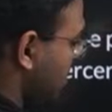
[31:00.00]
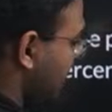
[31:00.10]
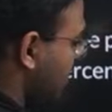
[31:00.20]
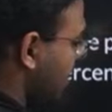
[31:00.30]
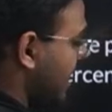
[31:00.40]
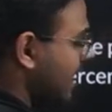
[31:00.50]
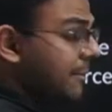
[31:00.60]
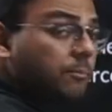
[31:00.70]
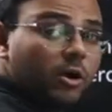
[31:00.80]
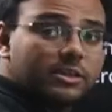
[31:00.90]
if you are getting
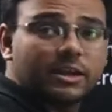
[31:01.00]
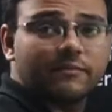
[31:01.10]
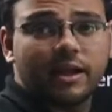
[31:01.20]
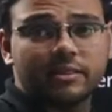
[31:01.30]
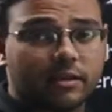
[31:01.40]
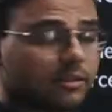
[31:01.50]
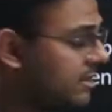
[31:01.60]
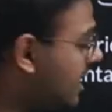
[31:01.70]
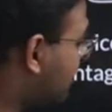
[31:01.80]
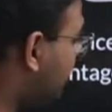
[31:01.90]
a positive answer,
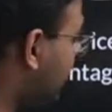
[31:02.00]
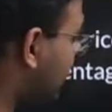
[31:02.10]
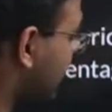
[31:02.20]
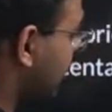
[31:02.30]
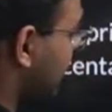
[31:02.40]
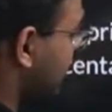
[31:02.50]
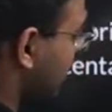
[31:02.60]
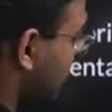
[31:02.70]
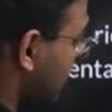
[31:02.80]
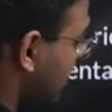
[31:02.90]
this means that there is
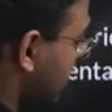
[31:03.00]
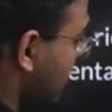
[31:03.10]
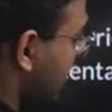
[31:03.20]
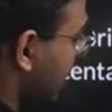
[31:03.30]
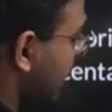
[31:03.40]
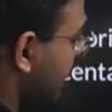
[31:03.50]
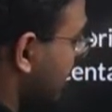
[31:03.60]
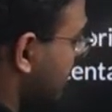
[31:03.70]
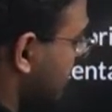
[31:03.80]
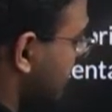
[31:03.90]
a
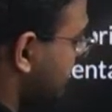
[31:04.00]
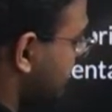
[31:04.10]
increase.